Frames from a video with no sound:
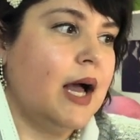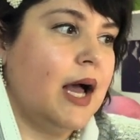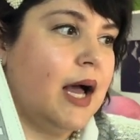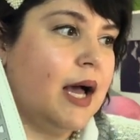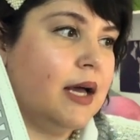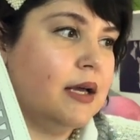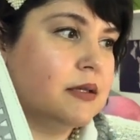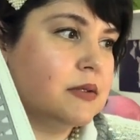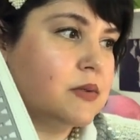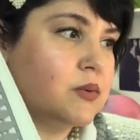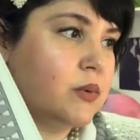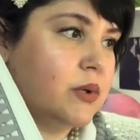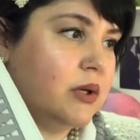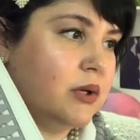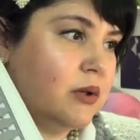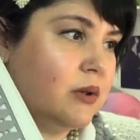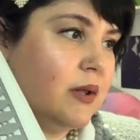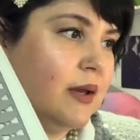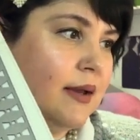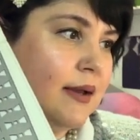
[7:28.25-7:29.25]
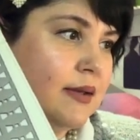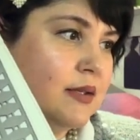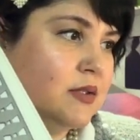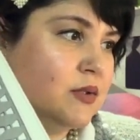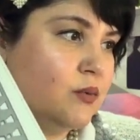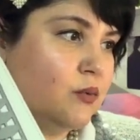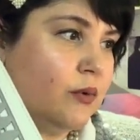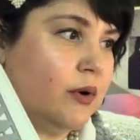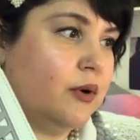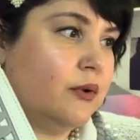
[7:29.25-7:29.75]
as well as
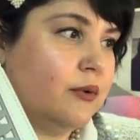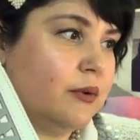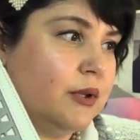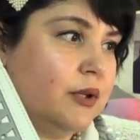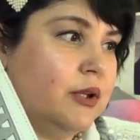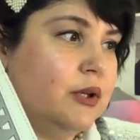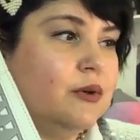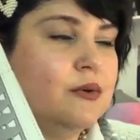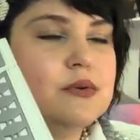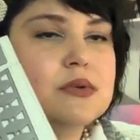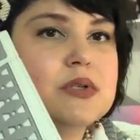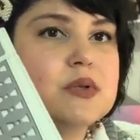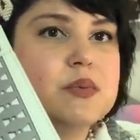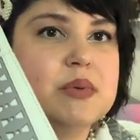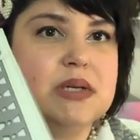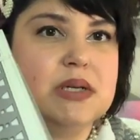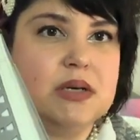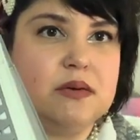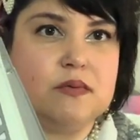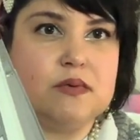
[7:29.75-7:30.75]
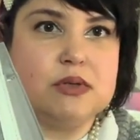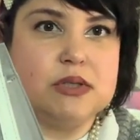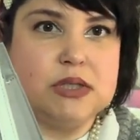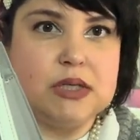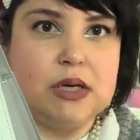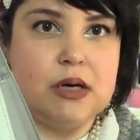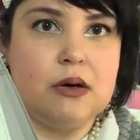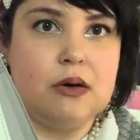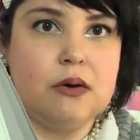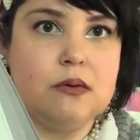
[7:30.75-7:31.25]
rarely used but never
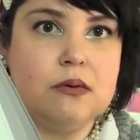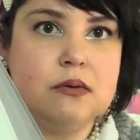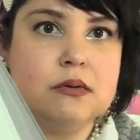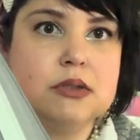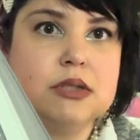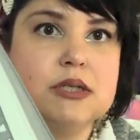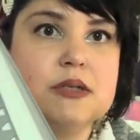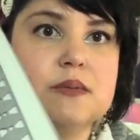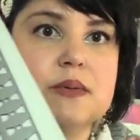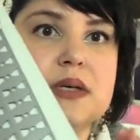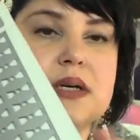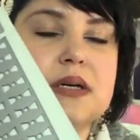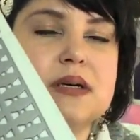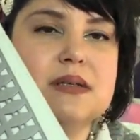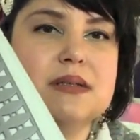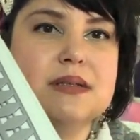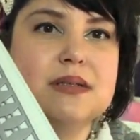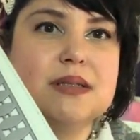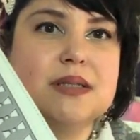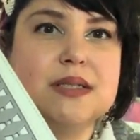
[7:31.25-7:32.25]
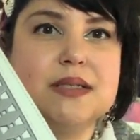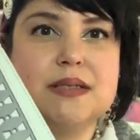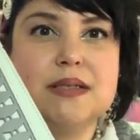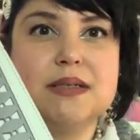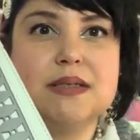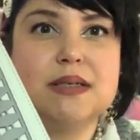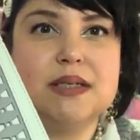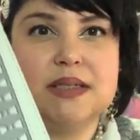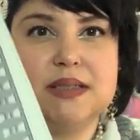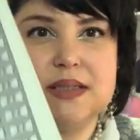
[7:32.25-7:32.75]
sell just because this
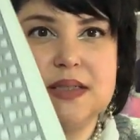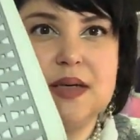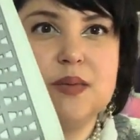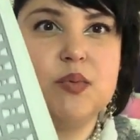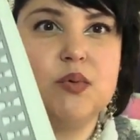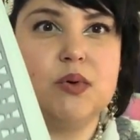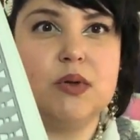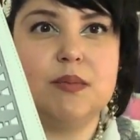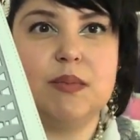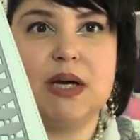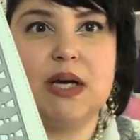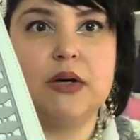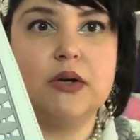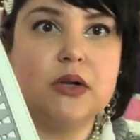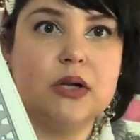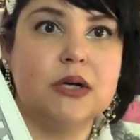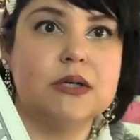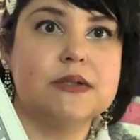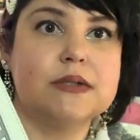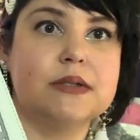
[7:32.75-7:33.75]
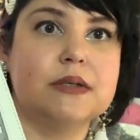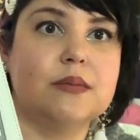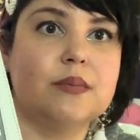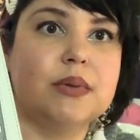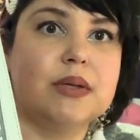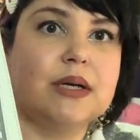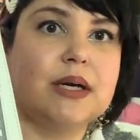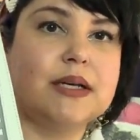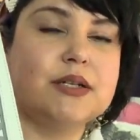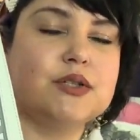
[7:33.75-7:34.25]
is a staple in my closet
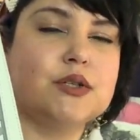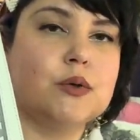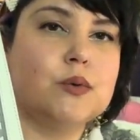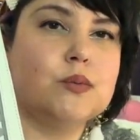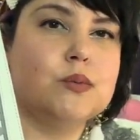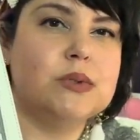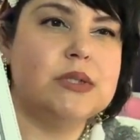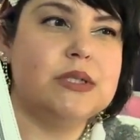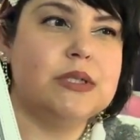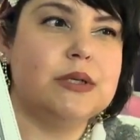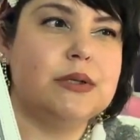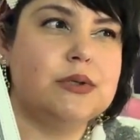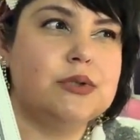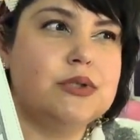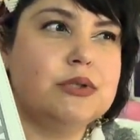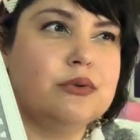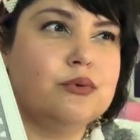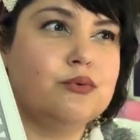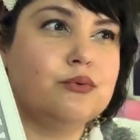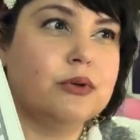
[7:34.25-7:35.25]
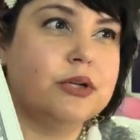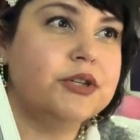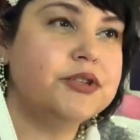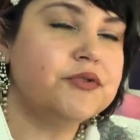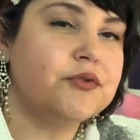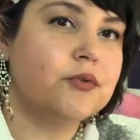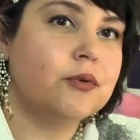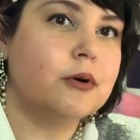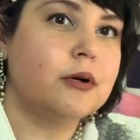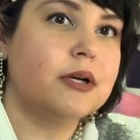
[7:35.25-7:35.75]
but I don't tend to reach
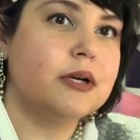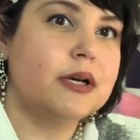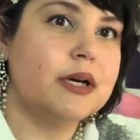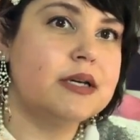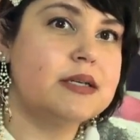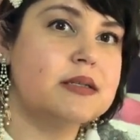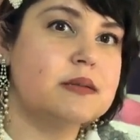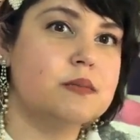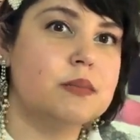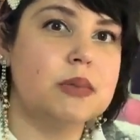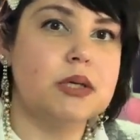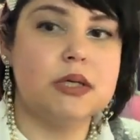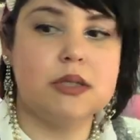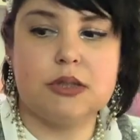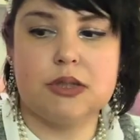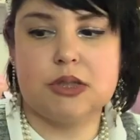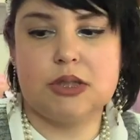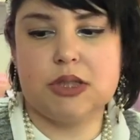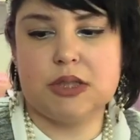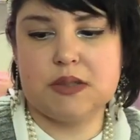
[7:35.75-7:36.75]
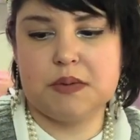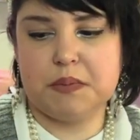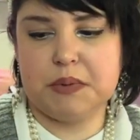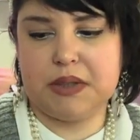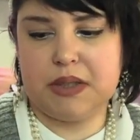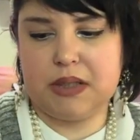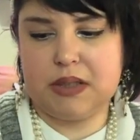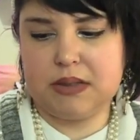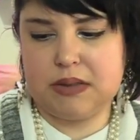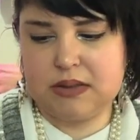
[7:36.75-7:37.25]
for it as much just
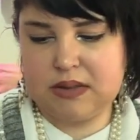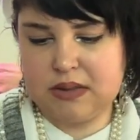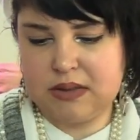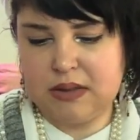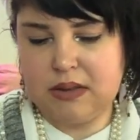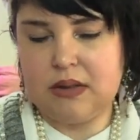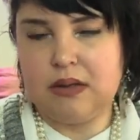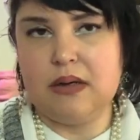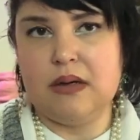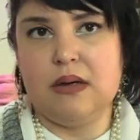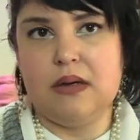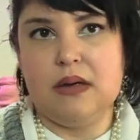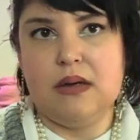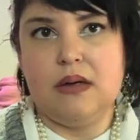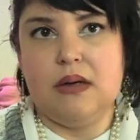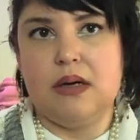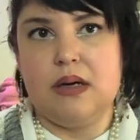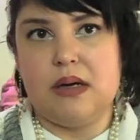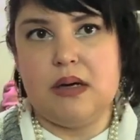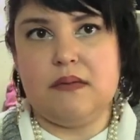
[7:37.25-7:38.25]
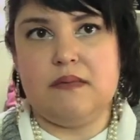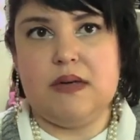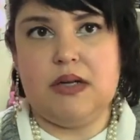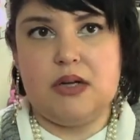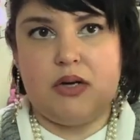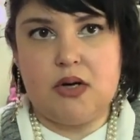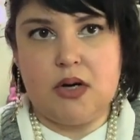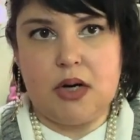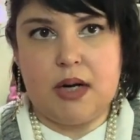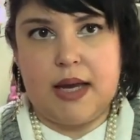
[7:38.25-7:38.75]
because of it
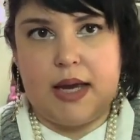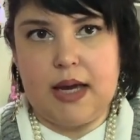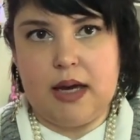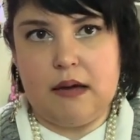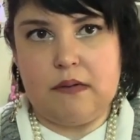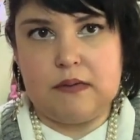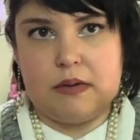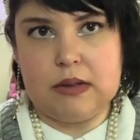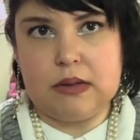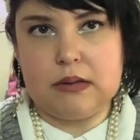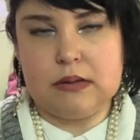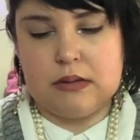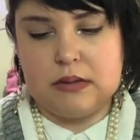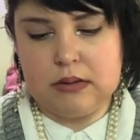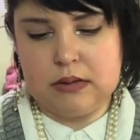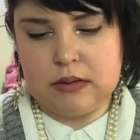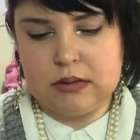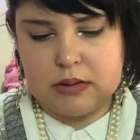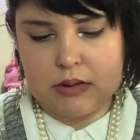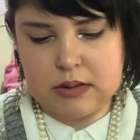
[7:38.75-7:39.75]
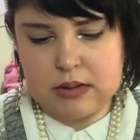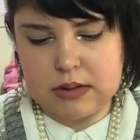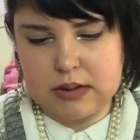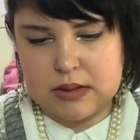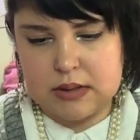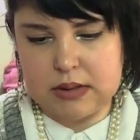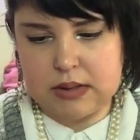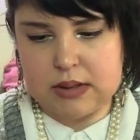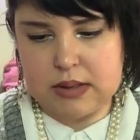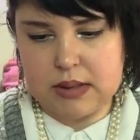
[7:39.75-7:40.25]
not having
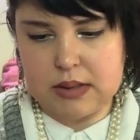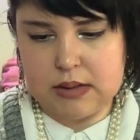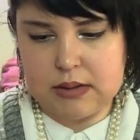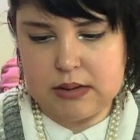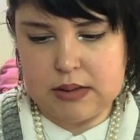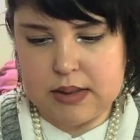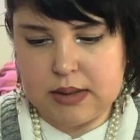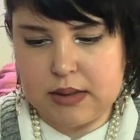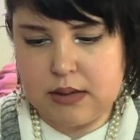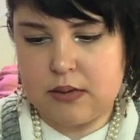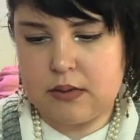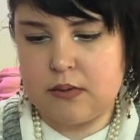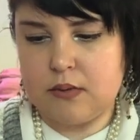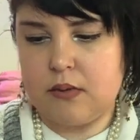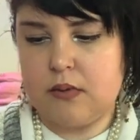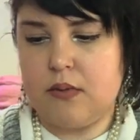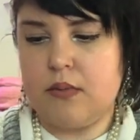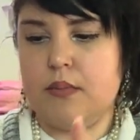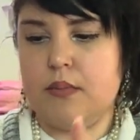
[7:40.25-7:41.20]
a handle